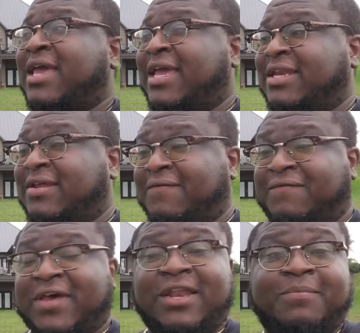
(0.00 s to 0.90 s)
in
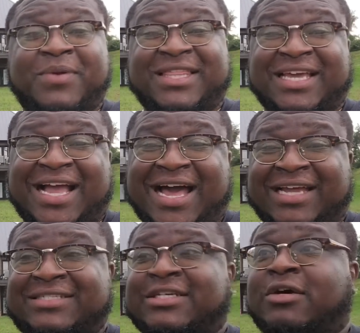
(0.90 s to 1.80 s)
developing the
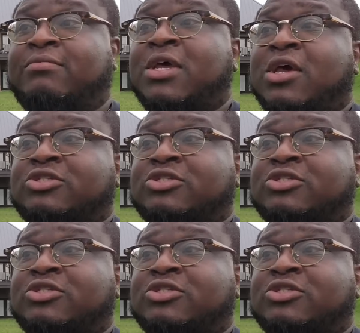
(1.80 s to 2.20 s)
concept